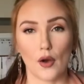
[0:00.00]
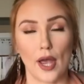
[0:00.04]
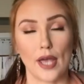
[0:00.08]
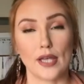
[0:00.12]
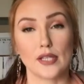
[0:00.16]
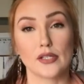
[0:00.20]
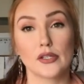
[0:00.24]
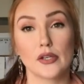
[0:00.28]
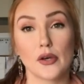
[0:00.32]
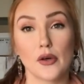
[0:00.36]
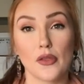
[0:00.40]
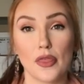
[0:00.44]

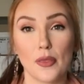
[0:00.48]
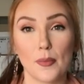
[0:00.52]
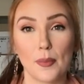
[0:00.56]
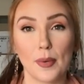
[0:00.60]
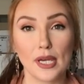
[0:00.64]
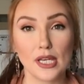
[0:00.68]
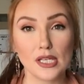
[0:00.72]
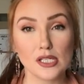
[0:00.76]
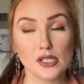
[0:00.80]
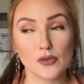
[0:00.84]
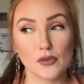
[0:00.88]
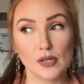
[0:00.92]
okay, so the
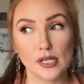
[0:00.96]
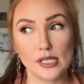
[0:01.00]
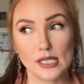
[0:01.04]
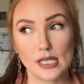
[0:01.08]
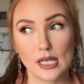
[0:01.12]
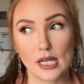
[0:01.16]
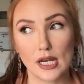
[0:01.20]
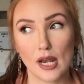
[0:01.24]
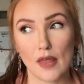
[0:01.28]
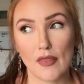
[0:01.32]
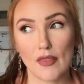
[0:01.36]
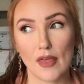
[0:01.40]
biggest
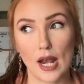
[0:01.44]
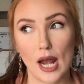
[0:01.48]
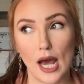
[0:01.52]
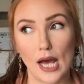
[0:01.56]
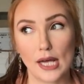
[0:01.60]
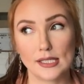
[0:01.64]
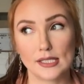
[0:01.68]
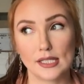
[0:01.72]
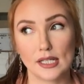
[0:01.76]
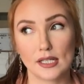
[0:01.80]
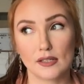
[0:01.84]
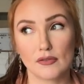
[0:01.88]
reason that
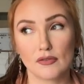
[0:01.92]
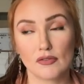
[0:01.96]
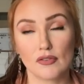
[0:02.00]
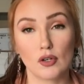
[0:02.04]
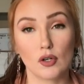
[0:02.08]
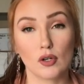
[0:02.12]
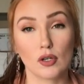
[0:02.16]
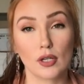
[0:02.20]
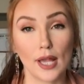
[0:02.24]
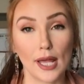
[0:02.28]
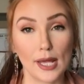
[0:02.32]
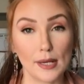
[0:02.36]
I did
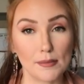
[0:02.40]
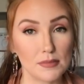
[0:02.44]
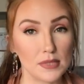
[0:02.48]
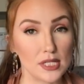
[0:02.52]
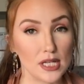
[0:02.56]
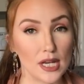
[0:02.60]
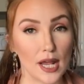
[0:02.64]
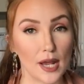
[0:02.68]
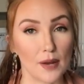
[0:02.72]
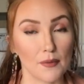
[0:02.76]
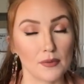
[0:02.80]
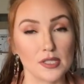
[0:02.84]
full glam
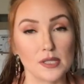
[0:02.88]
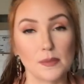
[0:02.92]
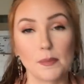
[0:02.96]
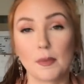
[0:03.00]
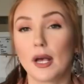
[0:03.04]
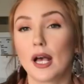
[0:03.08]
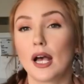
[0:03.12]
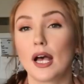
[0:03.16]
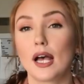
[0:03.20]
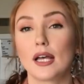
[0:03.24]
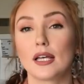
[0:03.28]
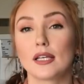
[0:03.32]
today was
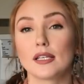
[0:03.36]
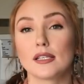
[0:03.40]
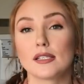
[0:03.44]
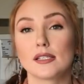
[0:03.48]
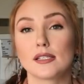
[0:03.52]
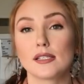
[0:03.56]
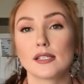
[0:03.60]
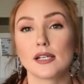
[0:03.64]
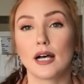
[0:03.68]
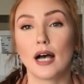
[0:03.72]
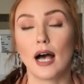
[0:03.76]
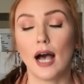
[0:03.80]

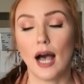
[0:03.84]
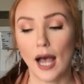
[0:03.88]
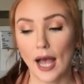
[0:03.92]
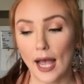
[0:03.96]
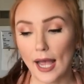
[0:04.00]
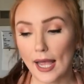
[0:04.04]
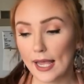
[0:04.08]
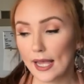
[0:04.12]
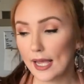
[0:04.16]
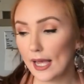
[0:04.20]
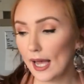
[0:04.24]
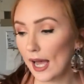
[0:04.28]
because
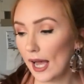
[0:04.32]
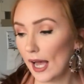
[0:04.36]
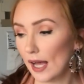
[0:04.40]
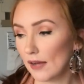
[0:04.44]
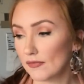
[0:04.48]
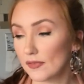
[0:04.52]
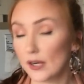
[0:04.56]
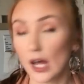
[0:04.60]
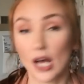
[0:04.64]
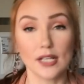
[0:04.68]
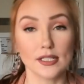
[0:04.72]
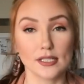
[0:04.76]
I
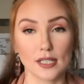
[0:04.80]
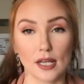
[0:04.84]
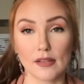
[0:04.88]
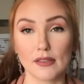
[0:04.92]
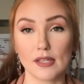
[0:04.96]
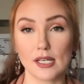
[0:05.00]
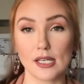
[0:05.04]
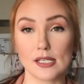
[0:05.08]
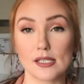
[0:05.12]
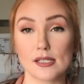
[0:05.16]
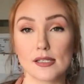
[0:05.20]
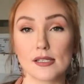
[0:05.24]
have not
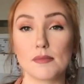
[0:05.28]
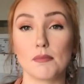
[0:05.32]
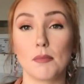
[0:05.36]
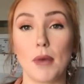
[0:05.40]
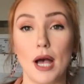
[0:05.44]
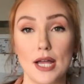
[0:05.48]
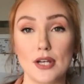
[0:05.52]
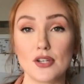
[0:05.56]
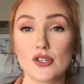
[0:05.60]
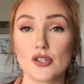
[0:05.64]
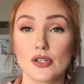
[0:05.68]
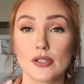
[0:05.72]
done this
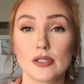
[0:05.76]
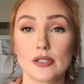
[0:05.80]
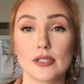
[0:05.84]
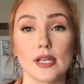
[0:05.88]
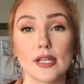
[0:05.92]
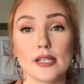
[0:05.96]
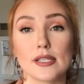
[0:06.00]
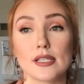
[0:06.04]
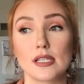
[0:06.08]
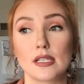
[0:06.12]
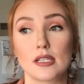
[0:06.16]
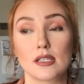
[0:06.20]
much
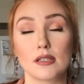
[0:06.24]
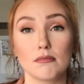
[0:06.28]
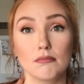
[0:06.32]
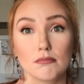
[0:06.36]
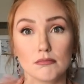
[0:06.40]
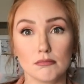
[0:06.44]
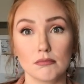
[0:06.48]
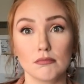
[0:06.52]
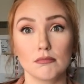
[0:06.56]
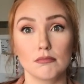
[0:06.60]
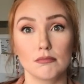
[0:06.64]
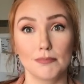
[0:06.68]
since
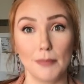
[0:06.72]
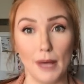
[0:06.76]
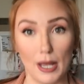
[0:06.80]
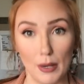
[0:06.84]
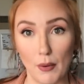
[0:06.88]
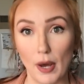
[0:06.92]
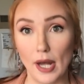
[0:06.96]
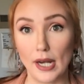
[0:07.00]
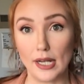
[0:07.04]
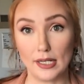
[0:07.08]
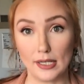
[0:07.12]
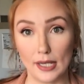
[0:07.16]
my
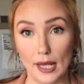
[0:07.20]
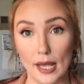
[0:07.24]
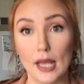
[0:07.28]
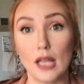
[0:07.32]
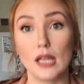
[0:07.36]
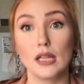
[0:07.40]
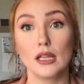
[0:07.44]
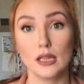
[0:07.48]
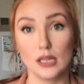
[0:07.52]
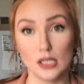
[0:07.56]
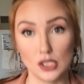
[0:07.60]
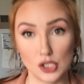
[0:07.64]
wedding
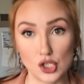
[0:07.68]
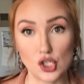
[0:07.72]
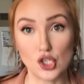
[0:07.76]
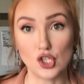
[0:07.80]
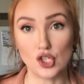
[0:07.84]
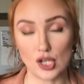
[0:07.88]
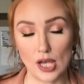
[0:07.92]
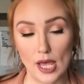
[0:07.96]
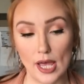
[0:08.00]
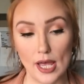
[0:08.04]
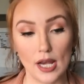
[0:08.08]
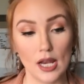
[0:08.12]
day,
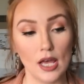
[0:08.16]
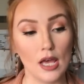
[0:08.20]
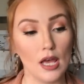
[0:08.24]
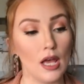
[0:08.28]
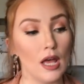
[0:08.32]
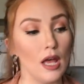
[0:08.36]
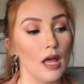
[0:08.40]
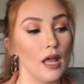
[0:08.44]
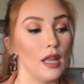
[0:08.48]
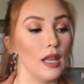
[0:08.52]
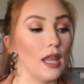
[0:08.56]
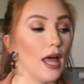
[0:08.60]
legit.
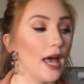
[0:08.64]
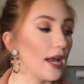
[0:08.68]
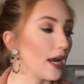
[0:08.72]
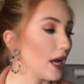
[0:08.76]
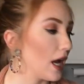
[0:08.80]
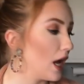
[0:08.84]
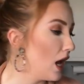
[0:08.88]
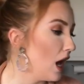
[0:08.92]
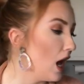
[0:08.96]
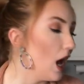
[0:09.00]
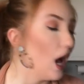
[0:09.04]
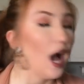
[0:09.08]

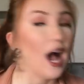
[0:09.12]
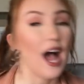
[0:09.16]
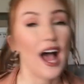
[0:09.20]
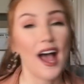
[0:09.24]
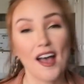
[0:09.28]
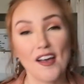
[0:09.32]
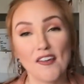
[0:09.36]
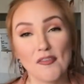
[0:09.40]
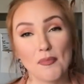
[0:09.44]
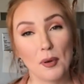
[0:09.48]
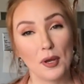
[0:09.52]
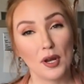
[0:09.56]
Like,
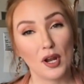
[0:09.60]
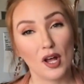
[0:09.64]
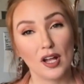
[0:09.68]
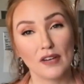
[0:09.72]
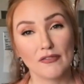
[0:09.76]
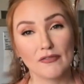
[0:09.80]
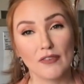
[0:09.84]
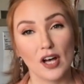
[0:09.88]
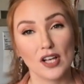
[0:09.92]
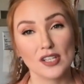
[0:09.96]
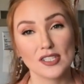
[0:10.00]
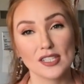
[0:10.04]
I've put
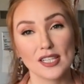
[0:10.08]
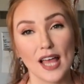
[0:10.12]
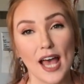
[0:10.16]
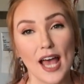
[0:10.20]
on false